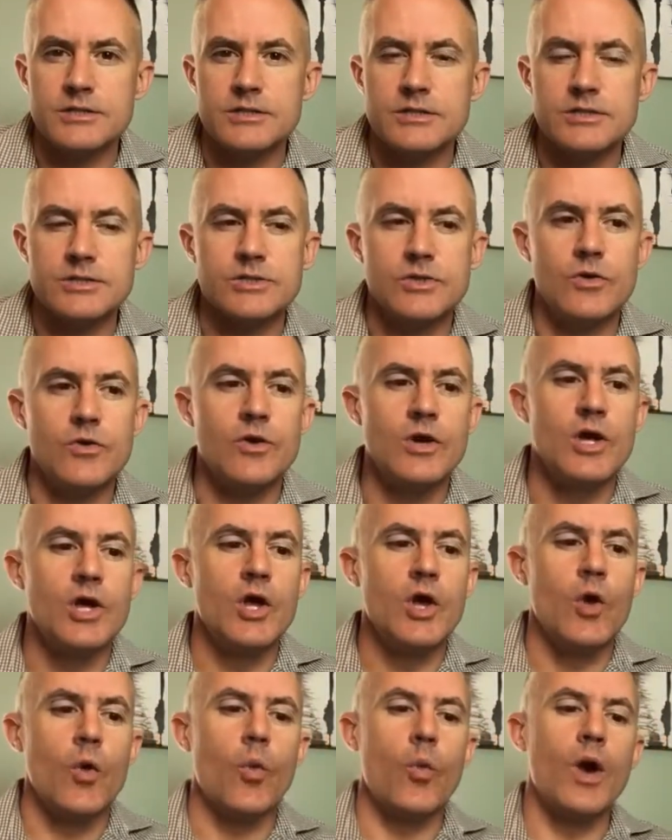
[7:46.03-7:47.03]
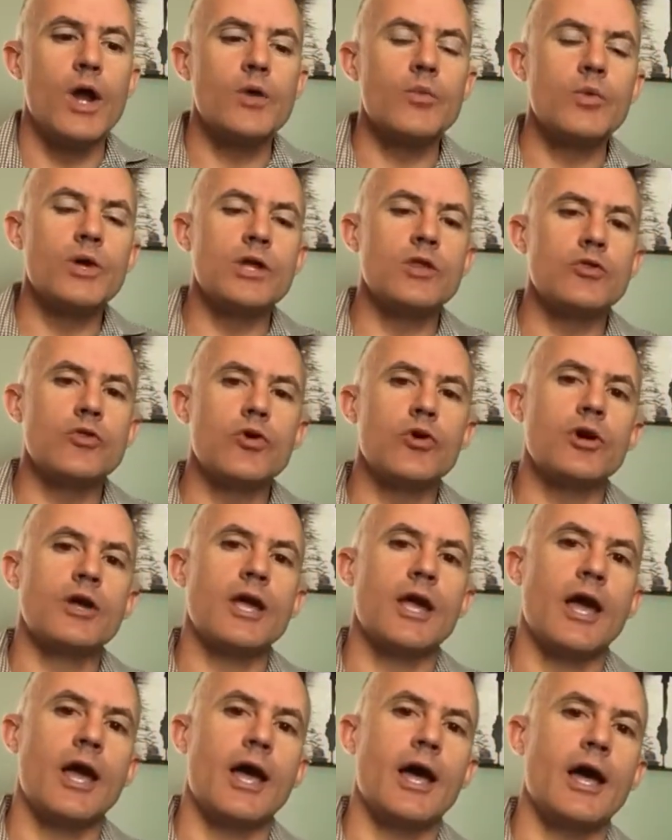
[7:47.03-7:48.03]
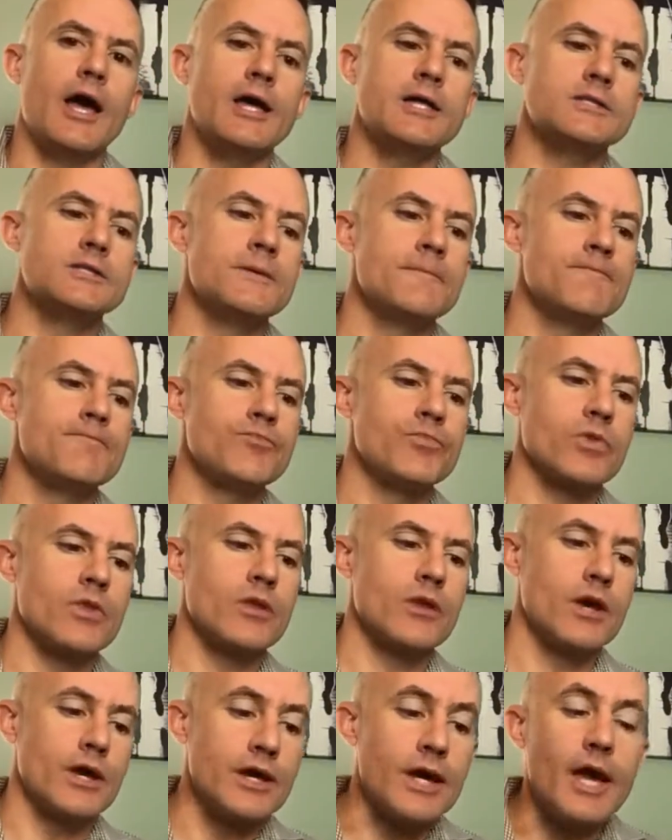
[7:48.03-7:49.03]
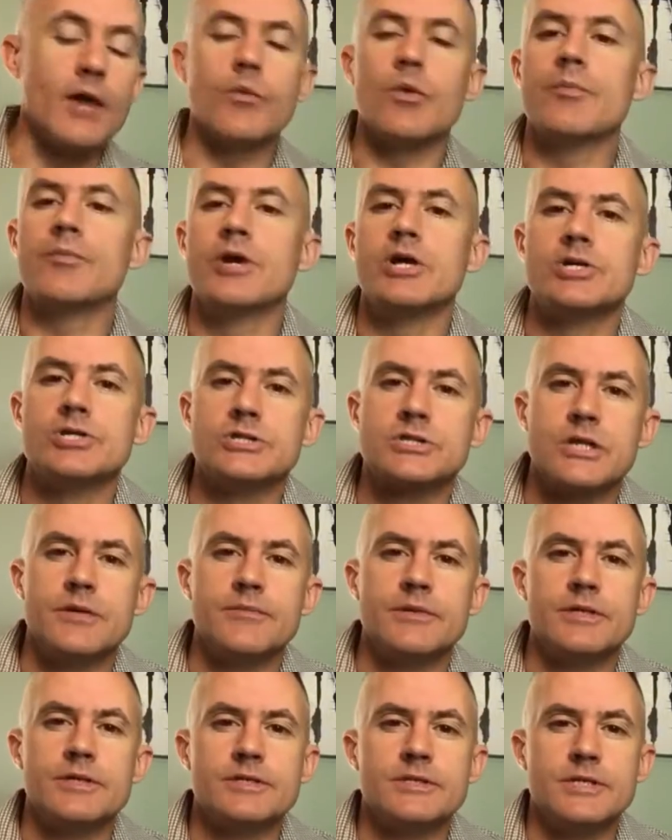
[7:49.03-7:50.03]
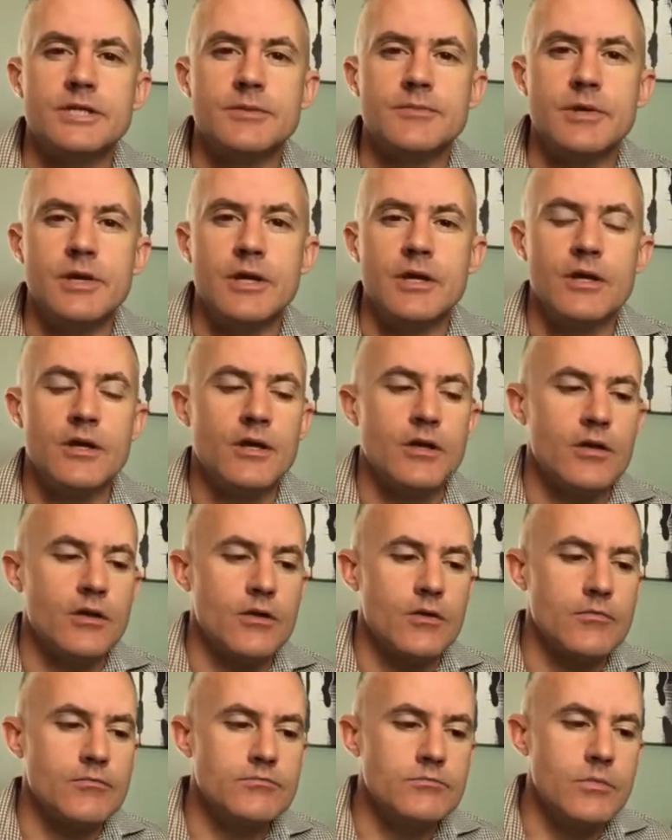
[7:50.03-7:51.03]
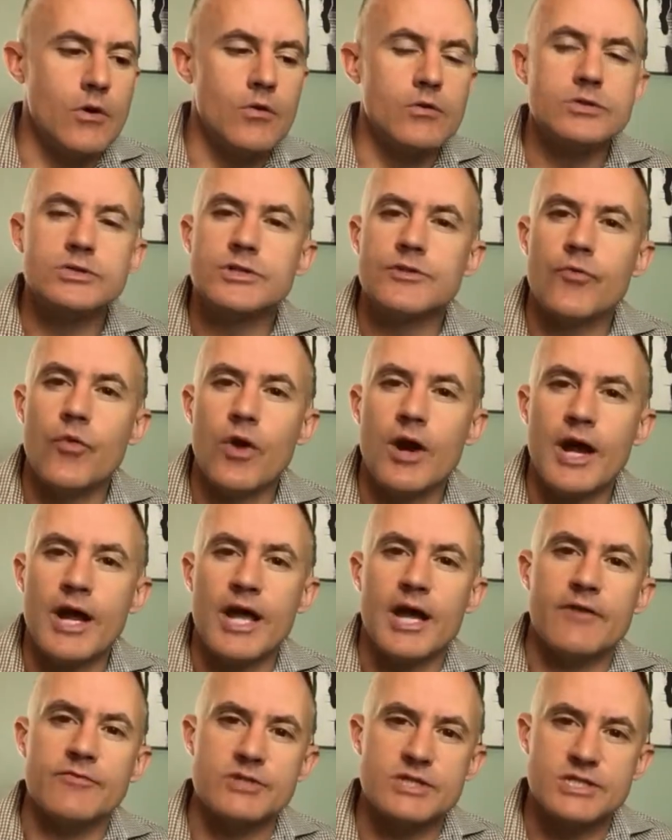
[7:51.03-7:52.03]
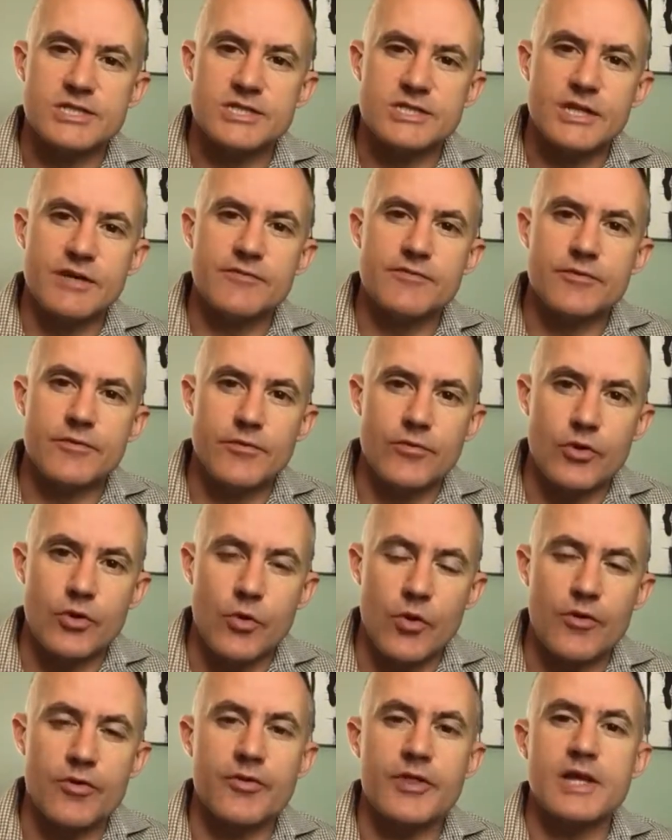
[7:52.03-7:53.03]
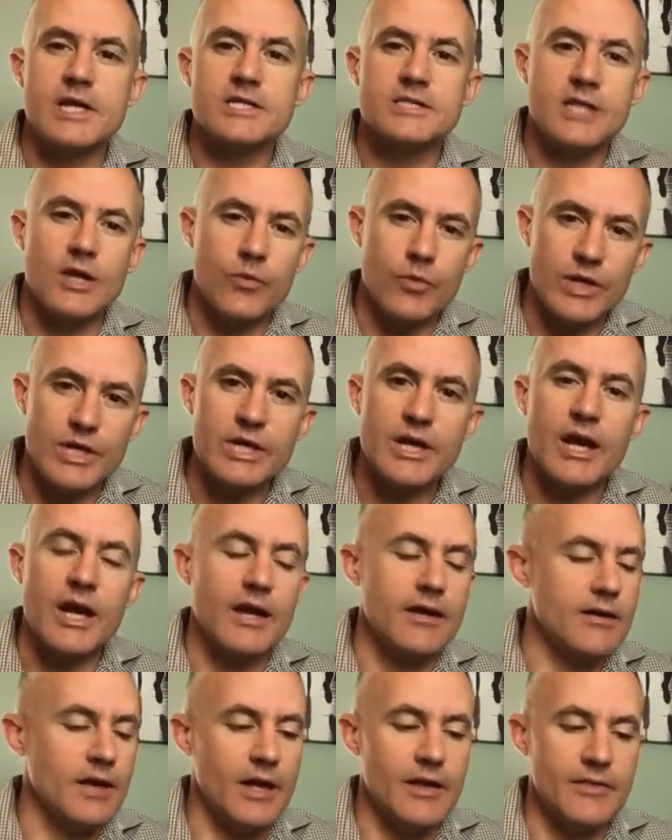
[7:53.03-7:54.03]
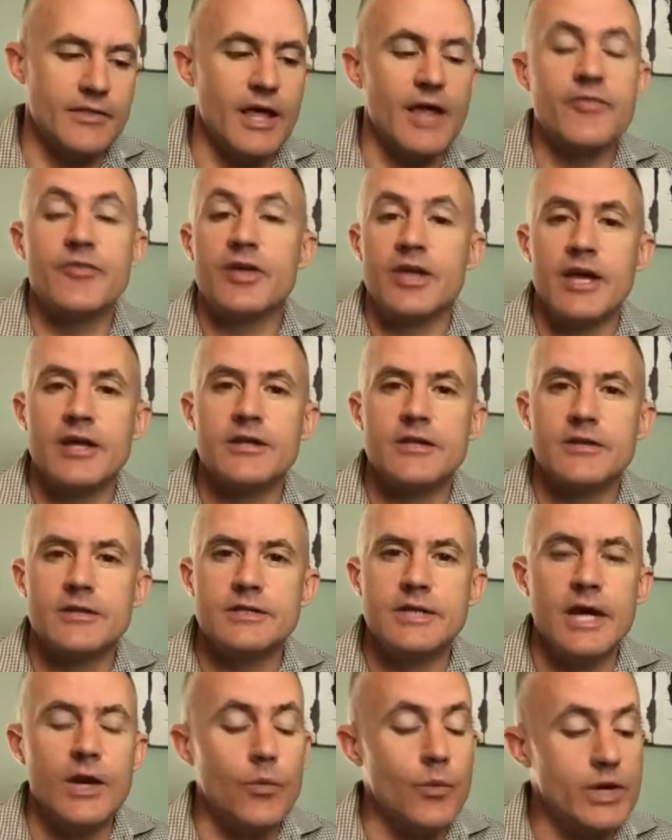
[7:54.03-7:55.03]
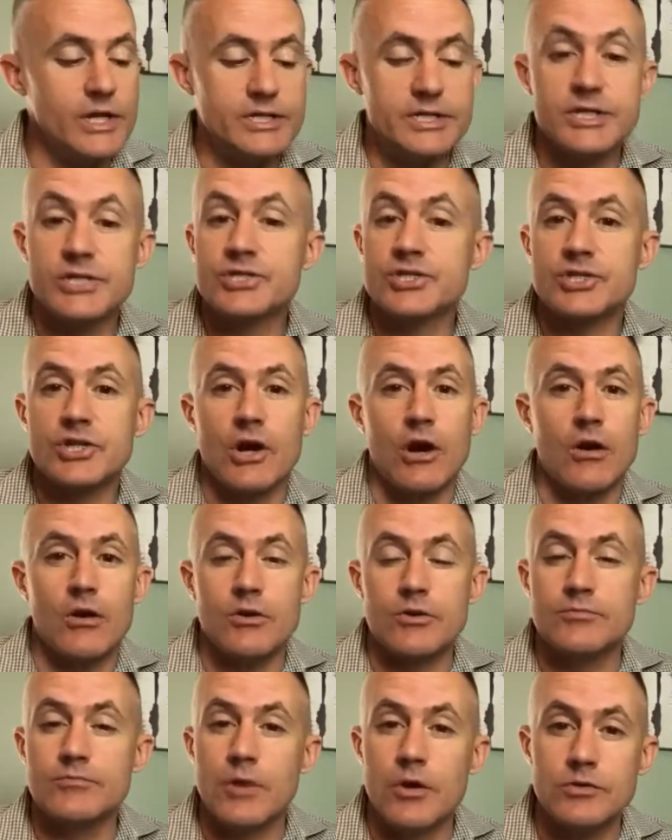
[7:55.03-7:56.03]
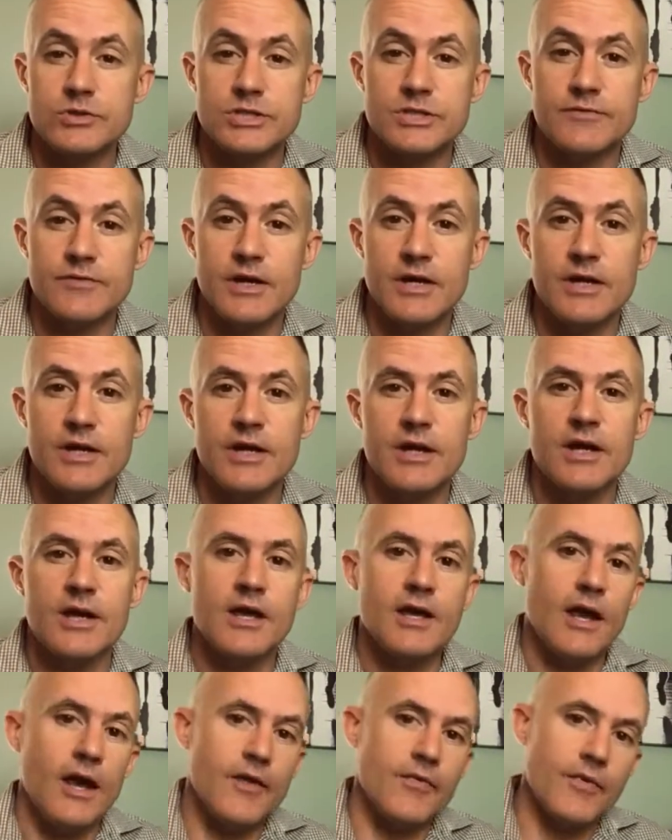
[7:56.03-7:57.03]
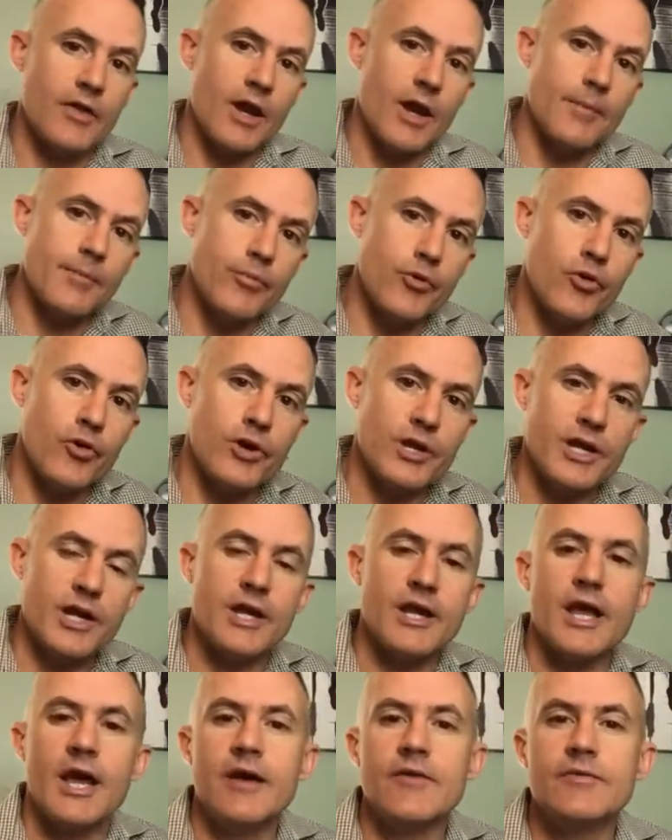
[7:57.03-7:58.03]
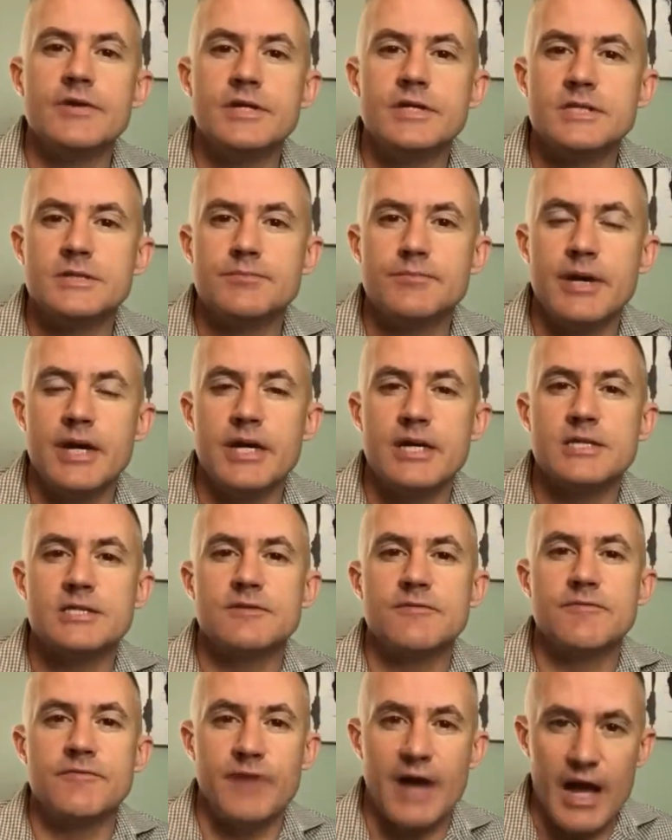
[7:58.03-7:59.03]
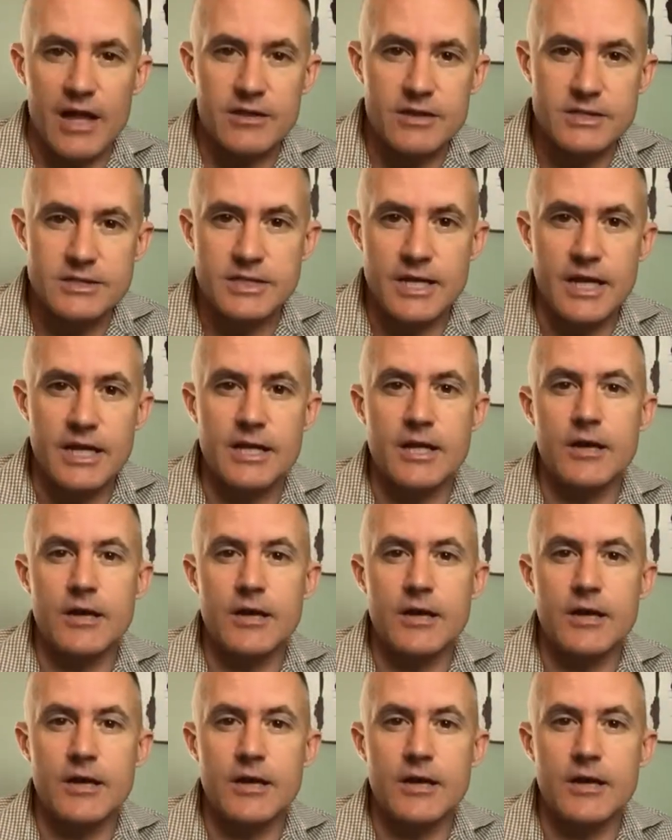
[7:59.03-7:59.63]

And so when we look at, again, when patients come in to see me, most of what I have to sift through are things that we, at the end of the day, we discard most of it, and then I'm putting in evidence-based, validated